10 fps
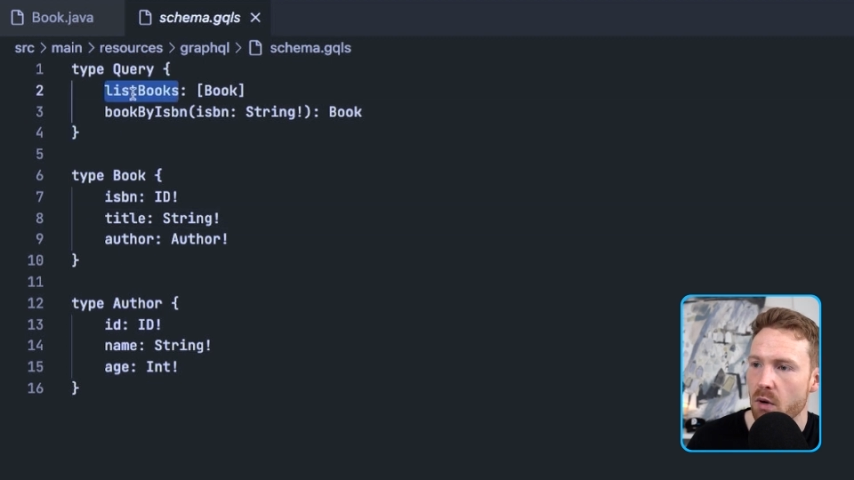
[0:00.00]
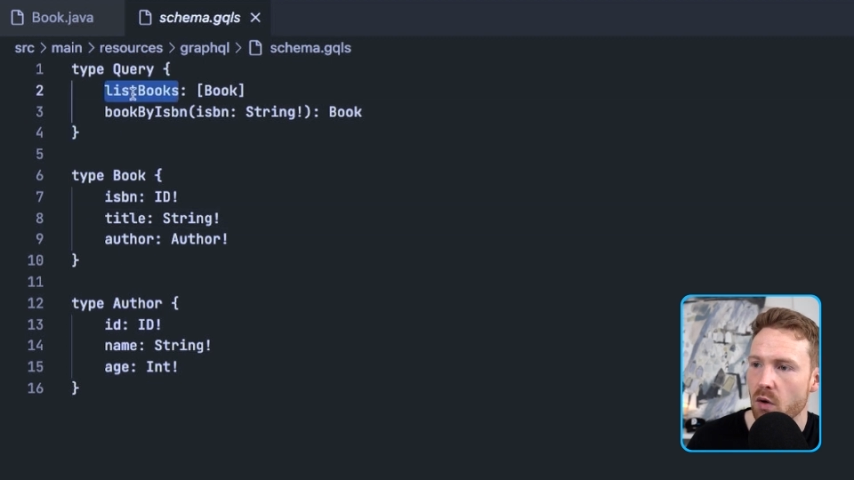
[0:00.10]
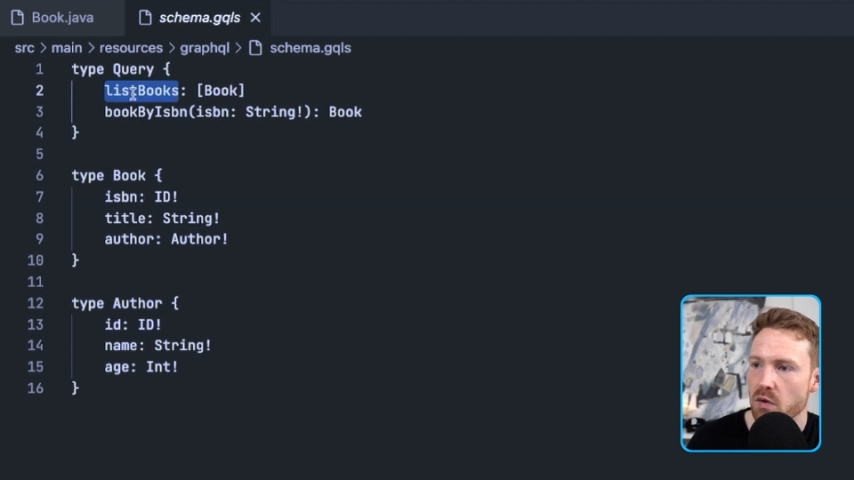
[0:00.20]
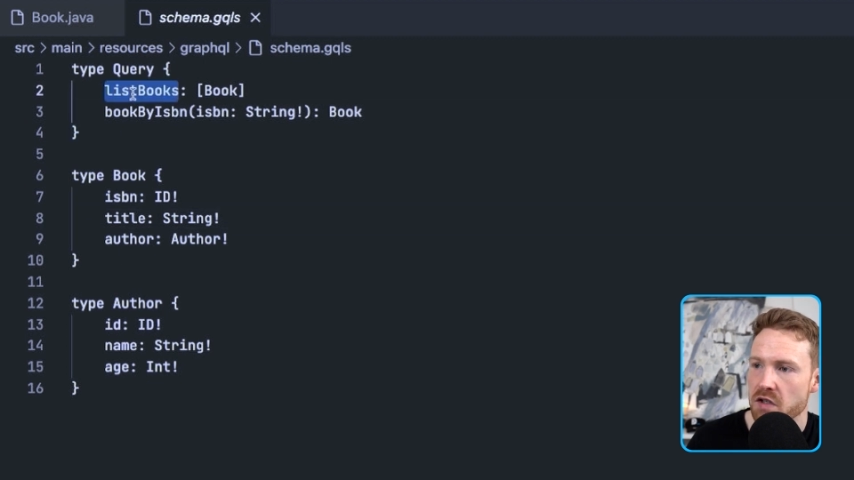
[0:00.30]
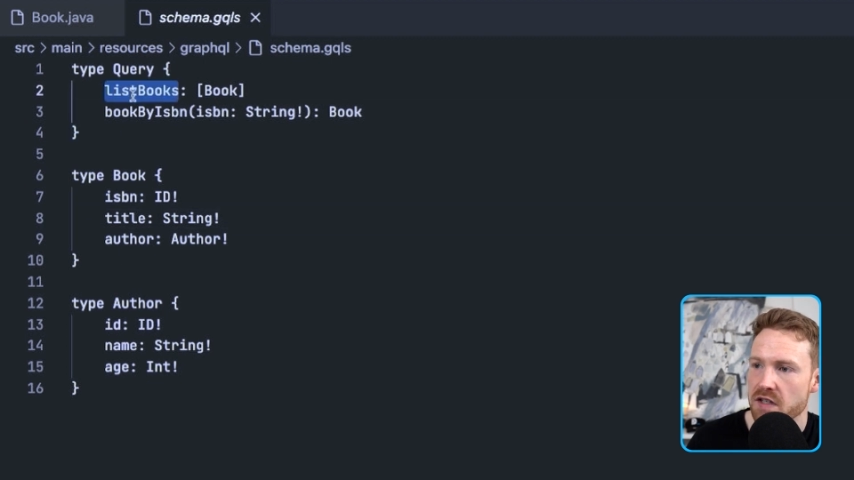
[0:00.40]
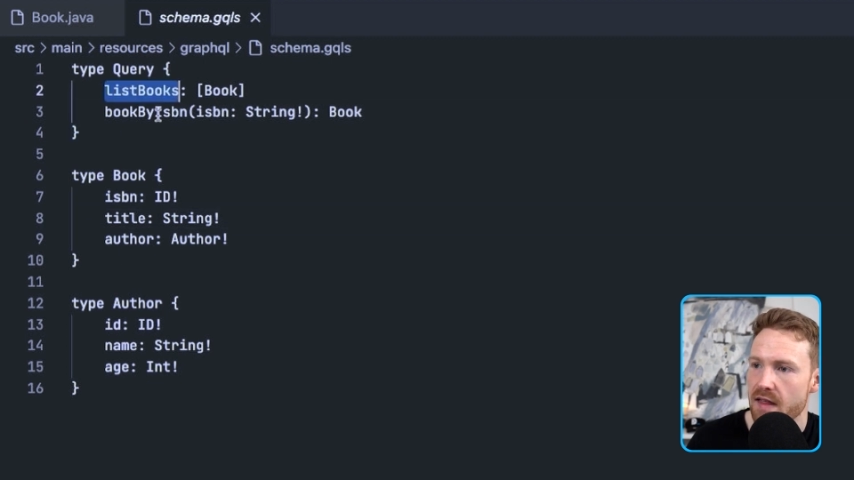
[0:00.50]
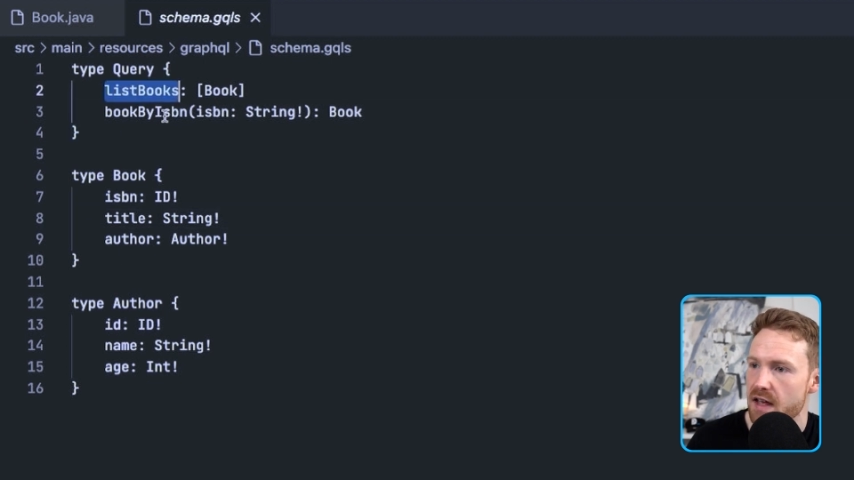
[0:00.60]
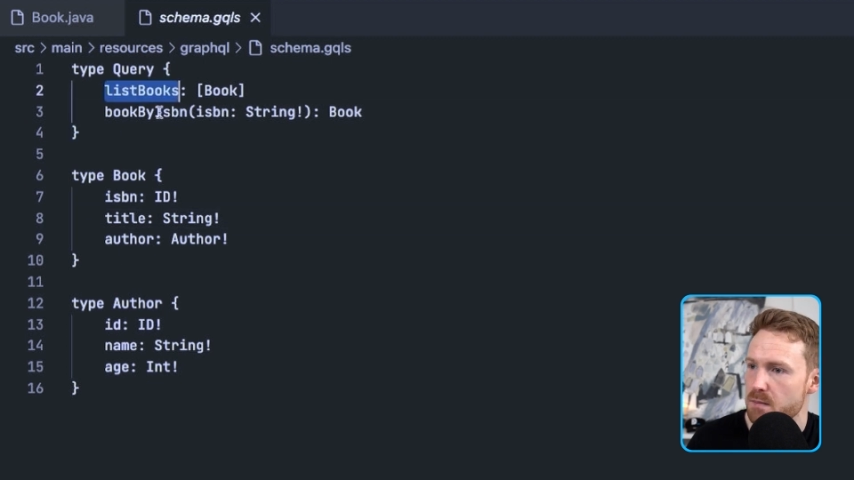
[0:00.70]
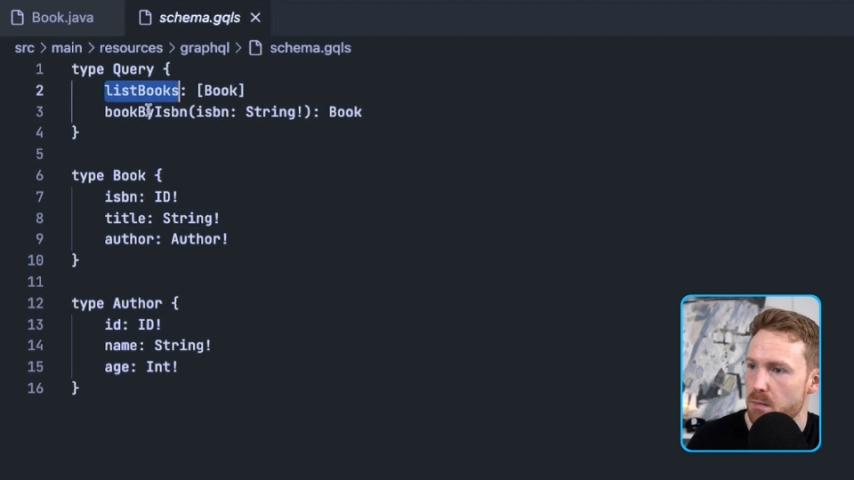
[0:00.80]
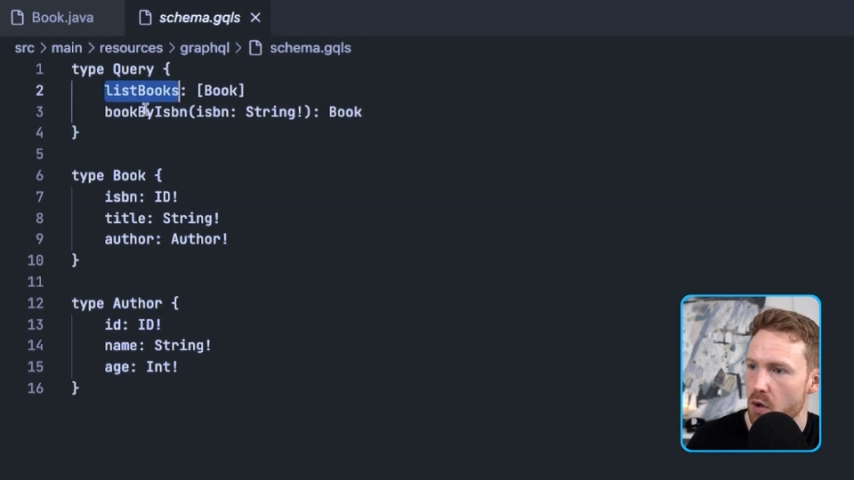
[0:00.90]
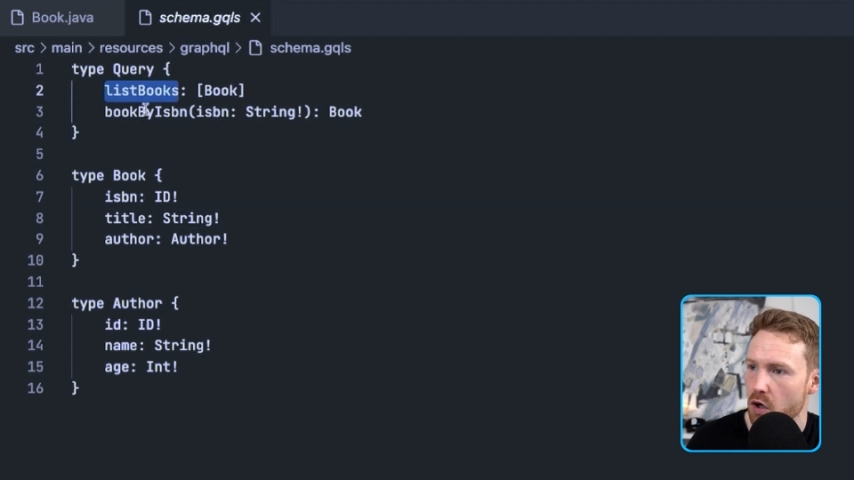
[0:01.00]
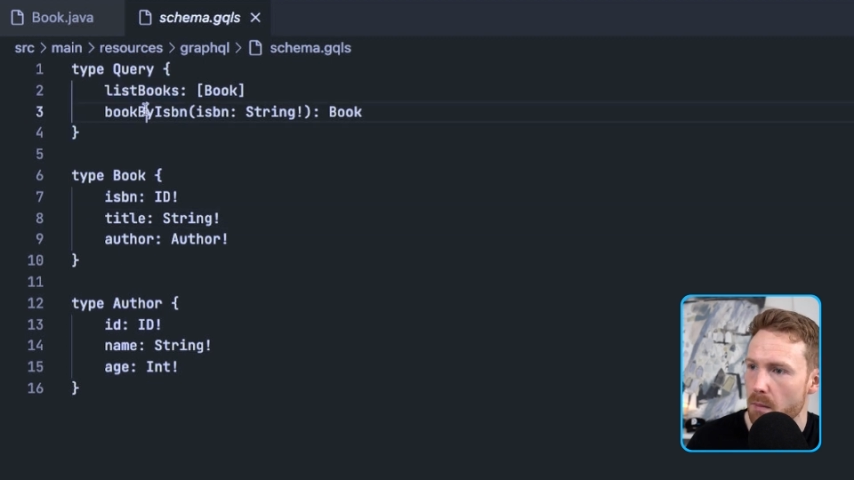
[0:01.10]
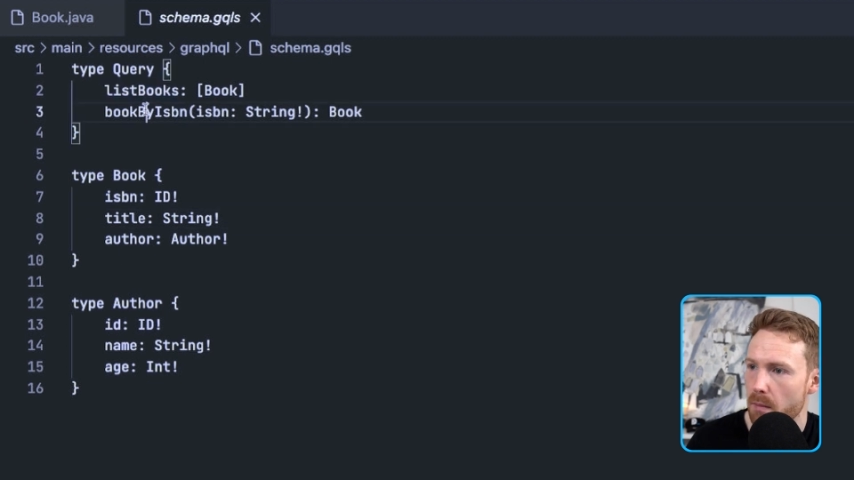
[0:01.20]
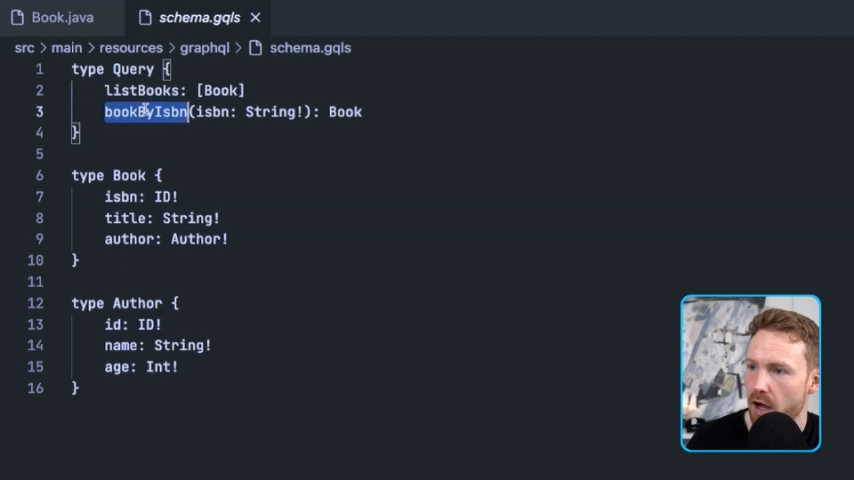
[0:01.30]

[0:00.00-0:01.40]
We can also see there's book